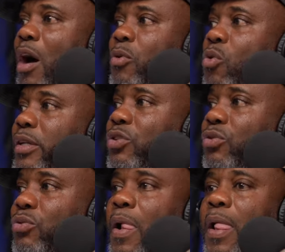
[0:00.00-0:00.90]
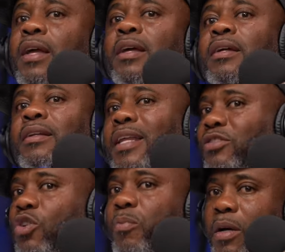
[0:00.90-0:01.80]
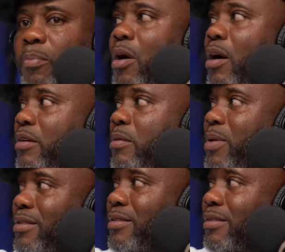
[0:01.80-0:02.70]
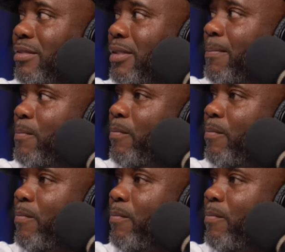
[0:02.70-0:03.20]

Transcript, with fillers: So I'm going to that's gonna be a part of the business.